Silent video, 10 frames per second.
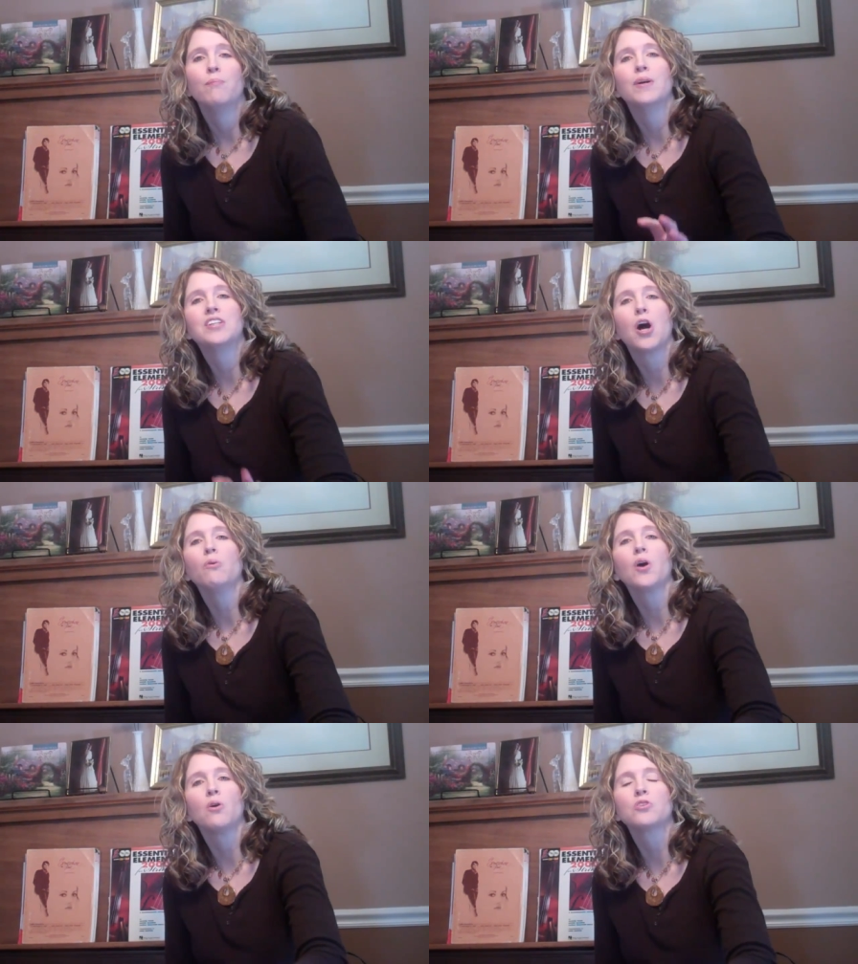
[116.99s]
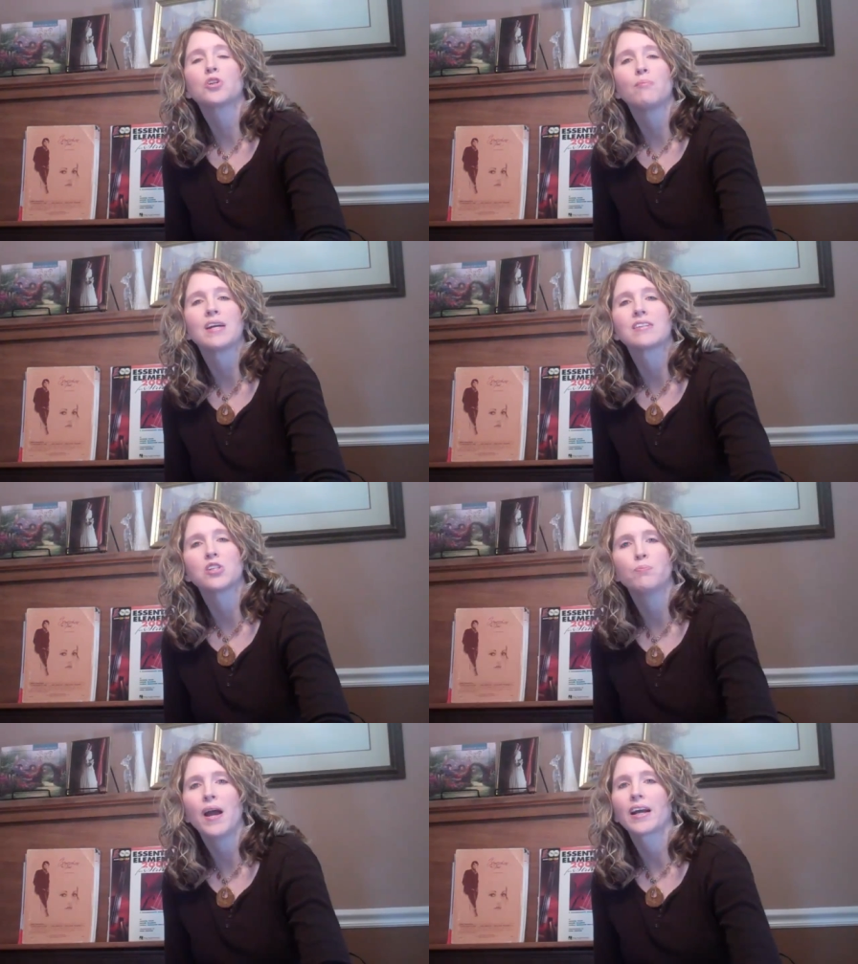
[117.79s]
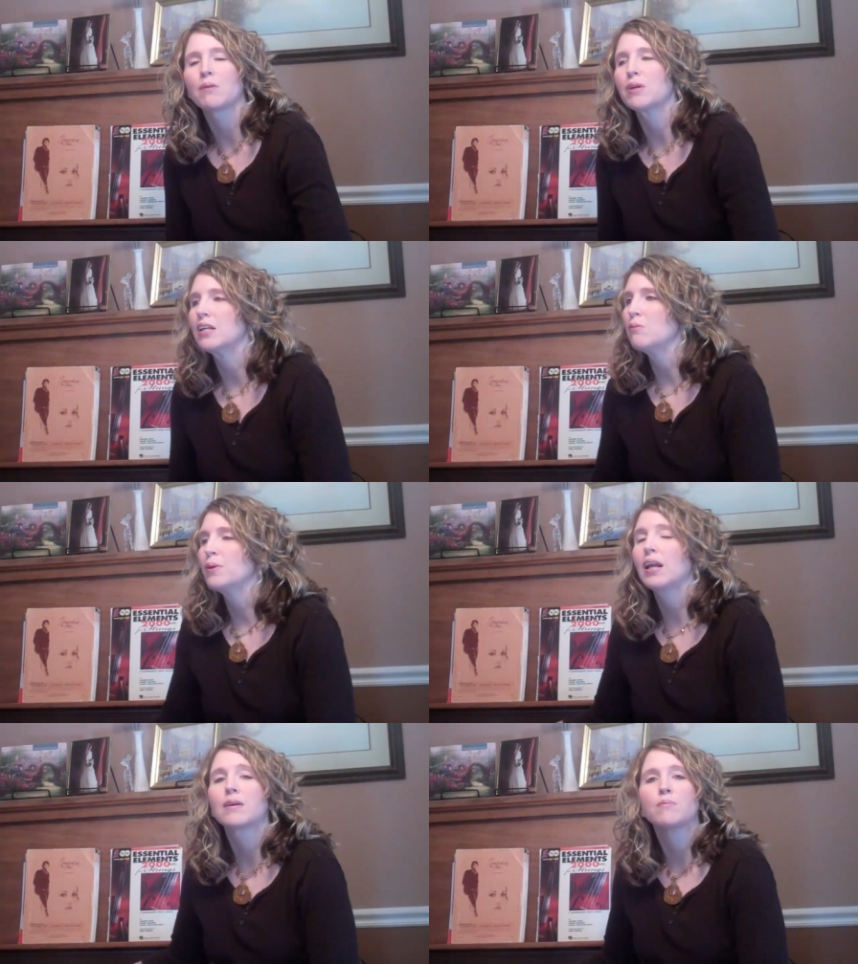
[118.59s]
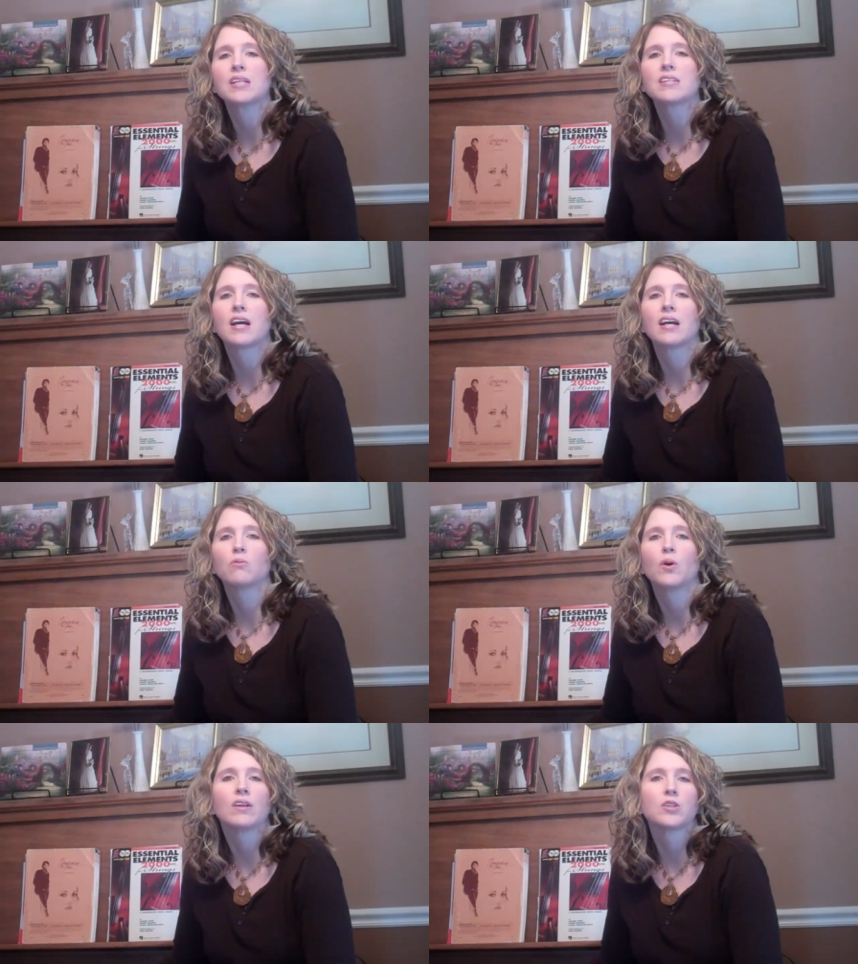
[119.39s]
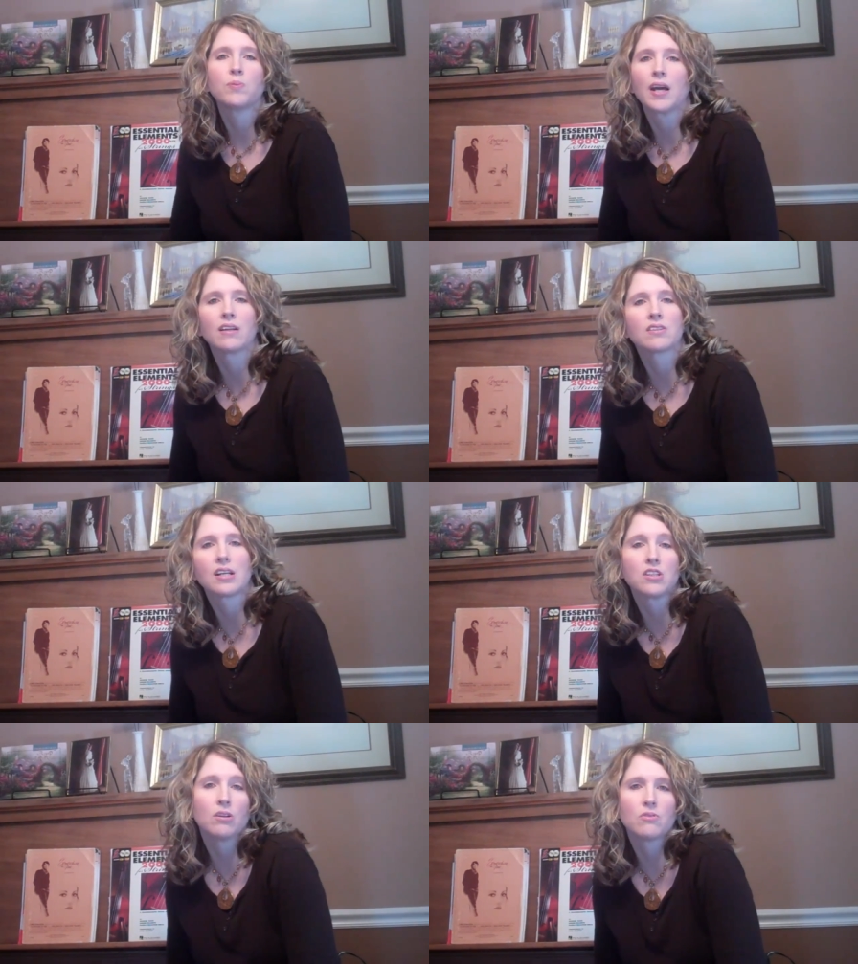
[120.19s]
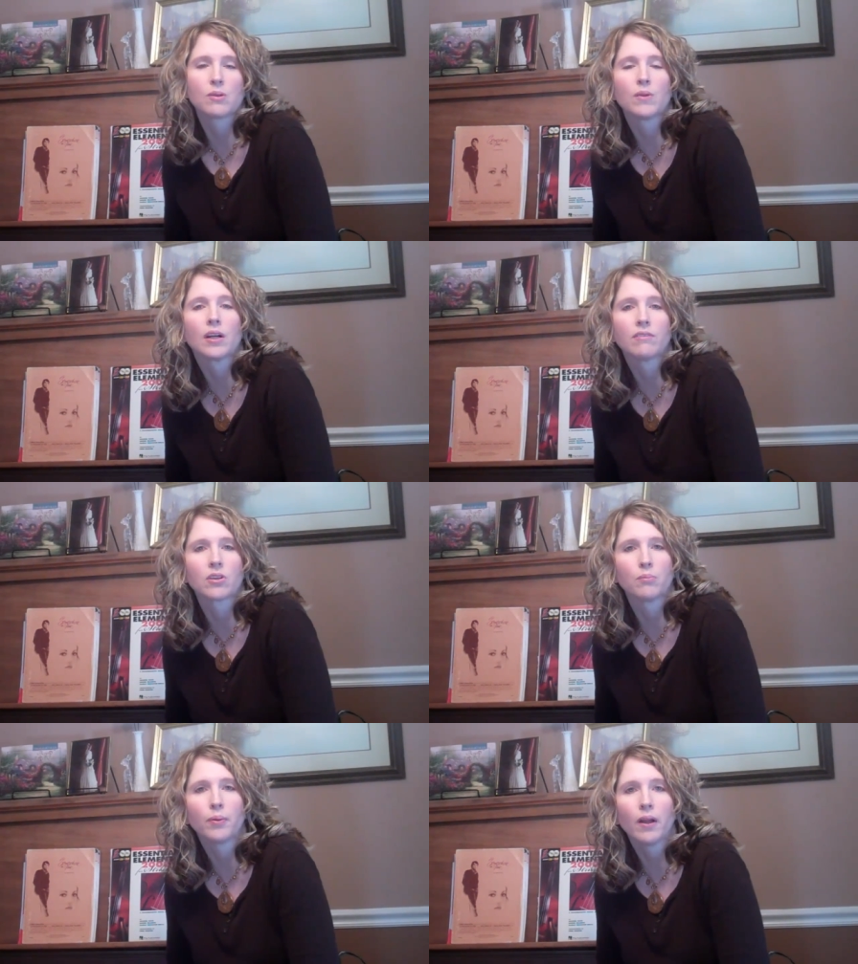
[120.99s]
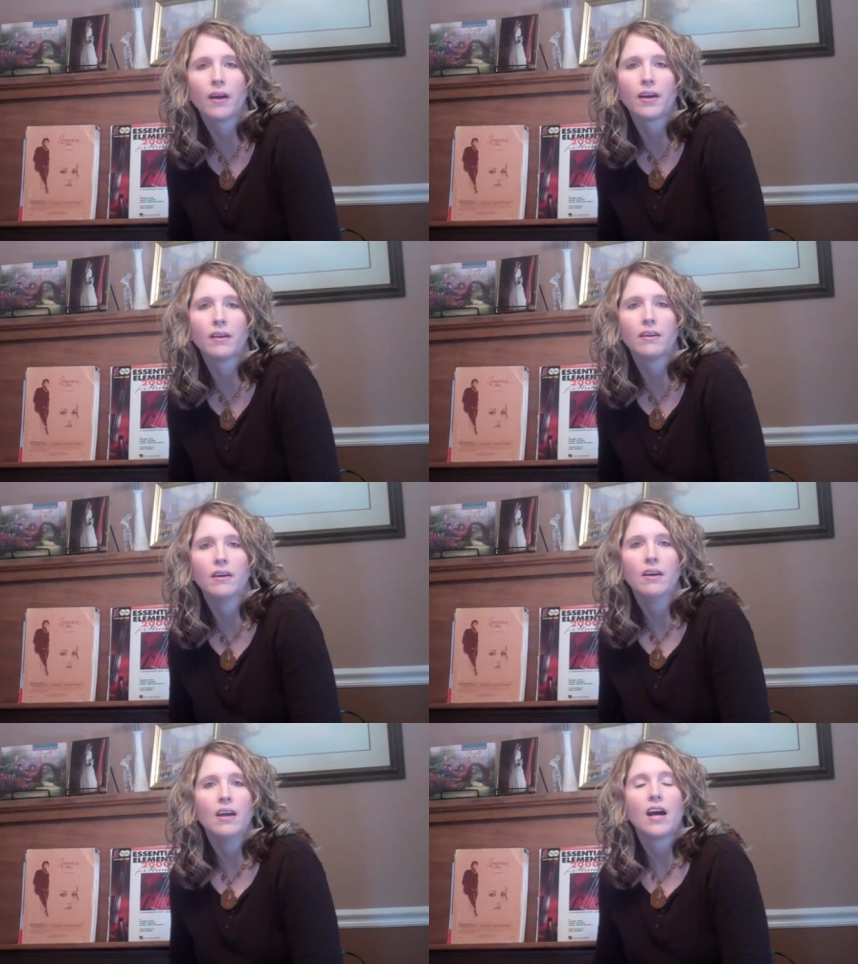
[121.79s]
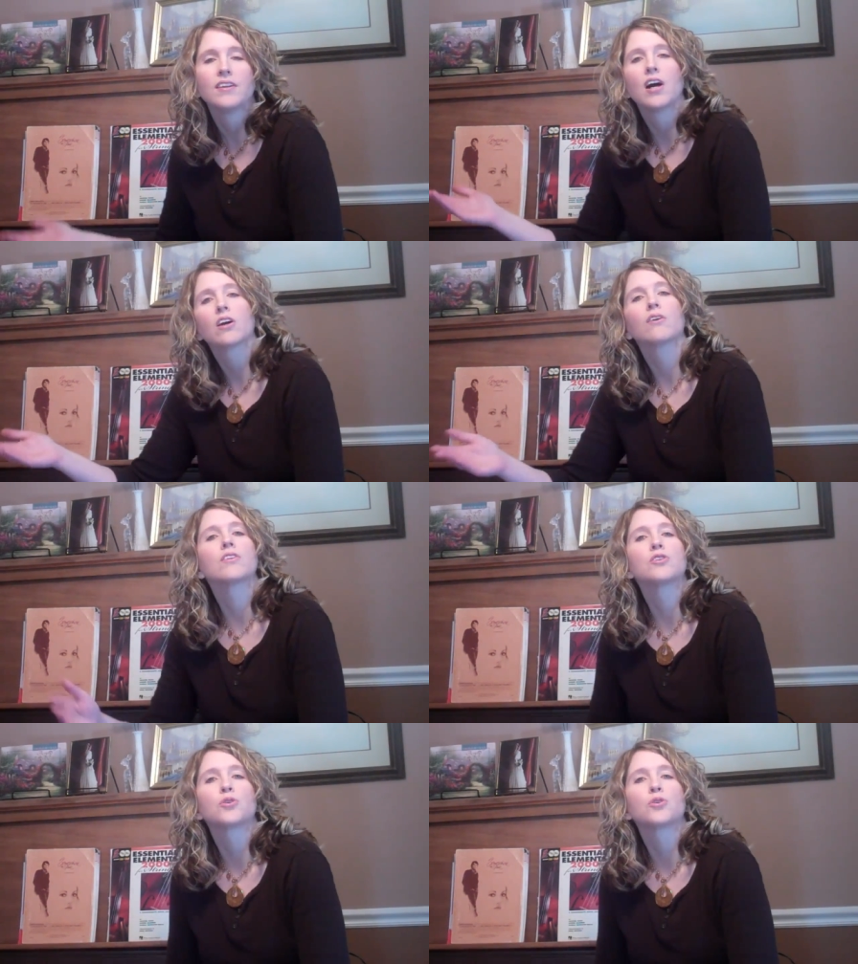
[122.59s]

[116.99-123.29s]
But don't hold your message back. I mean, it'd be like me saying, well, this piano's out of tune, so I'm not ever going to play it, and not go to the